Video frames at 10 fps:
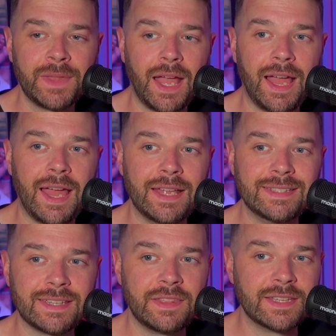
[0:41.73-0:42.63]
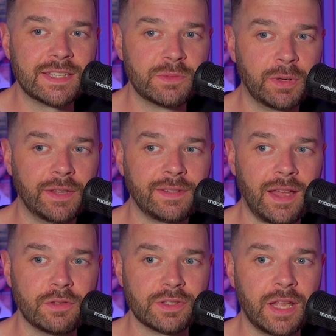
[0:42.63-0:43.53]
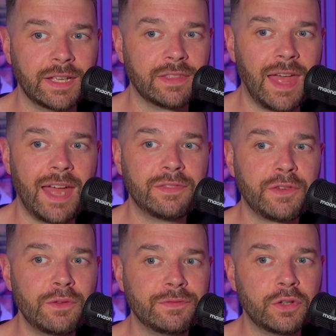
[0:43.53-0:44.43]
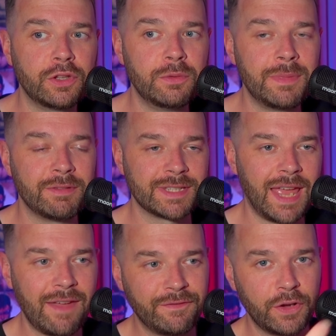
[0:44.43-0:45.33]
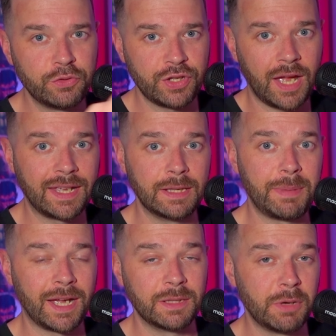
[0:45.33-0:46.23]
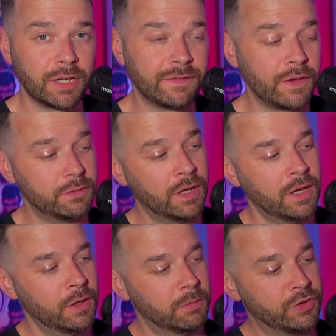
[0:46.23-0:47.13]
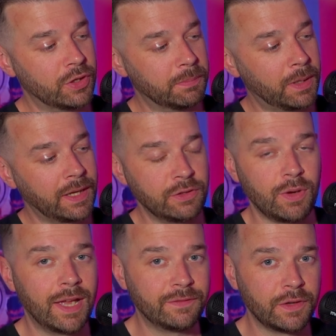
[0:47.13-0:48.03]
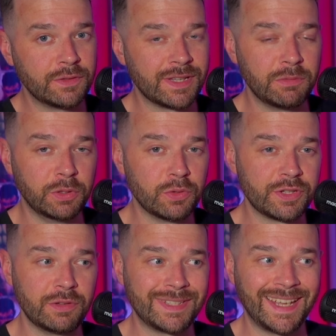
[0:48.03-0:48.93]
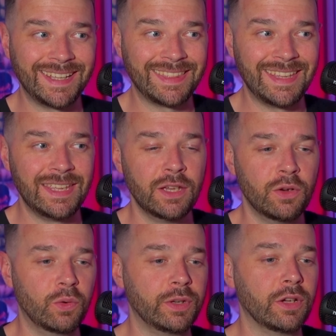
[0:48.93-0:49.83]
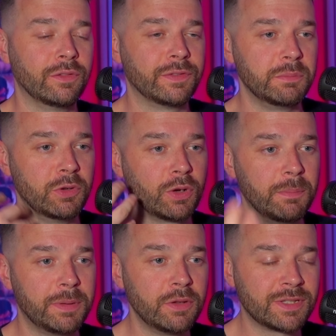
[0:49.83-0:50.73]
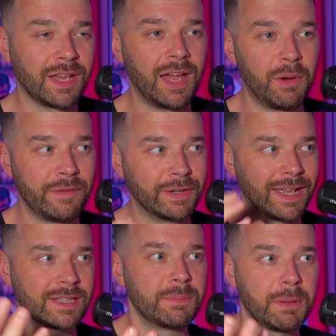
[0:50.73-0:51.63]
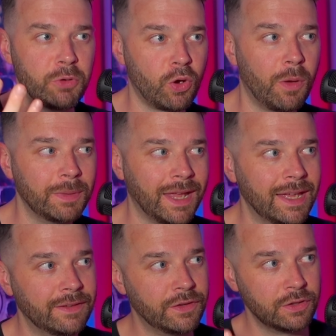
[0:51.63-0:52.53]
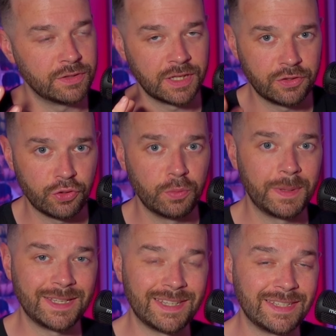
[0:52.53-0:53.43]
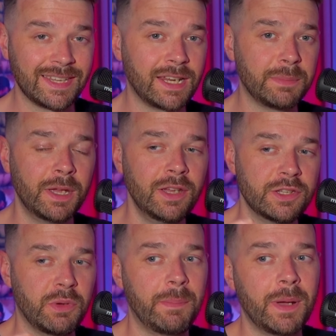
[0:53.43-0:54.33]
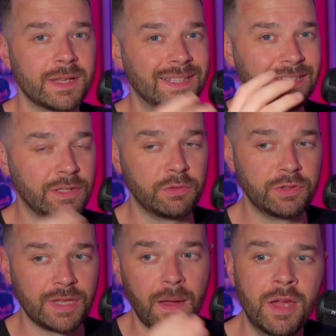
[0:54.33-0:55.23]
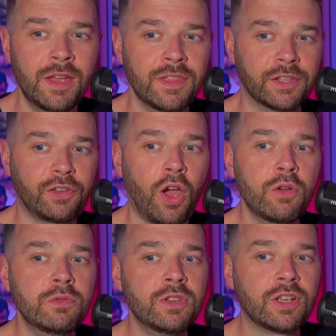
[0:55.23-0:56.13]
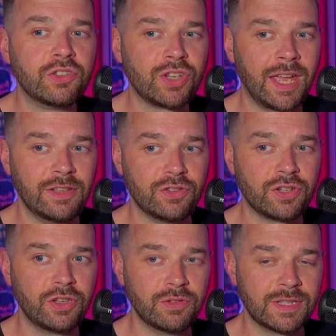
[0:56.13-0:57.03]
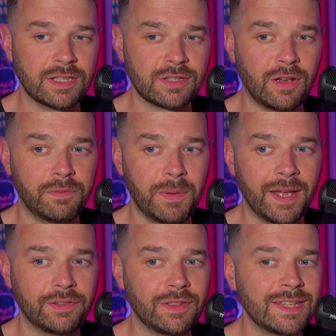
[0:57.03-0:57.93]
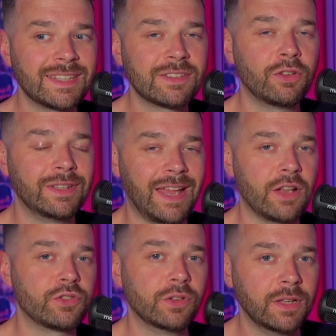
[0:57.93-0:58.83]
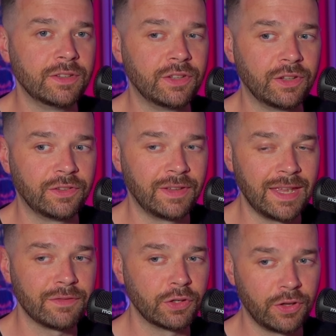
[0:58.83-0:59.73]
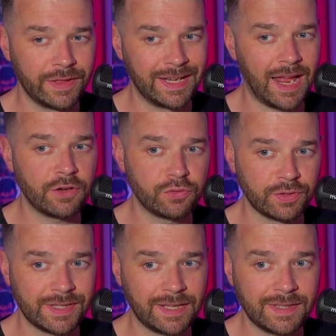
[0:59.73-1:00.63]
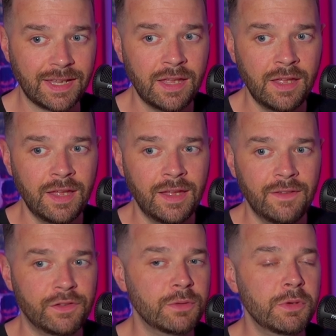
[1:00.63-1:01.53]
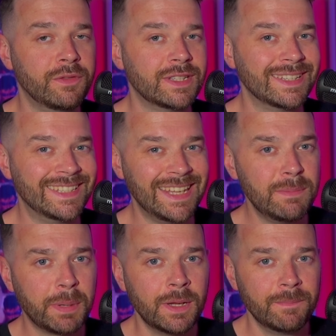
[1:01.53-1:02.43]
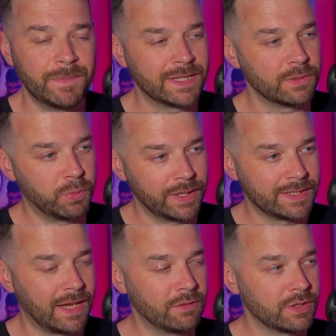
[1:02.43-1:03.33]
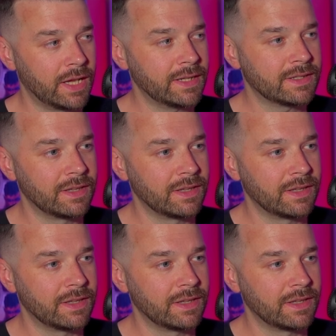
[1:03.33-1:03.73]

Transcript: And this is what it sounds like. The headphone volume, there is a headphone jack in the back of the microphone, which you can plug in your headphones. It will also take the audio from your computer. However, it gets a bit more complicated if you're using a dual PC setup, so I personally don't use that. The tone you can change using the software. So this is on natural, as you can see. I've got it on the natural setting. If you move it to deep, this is what it sounds like.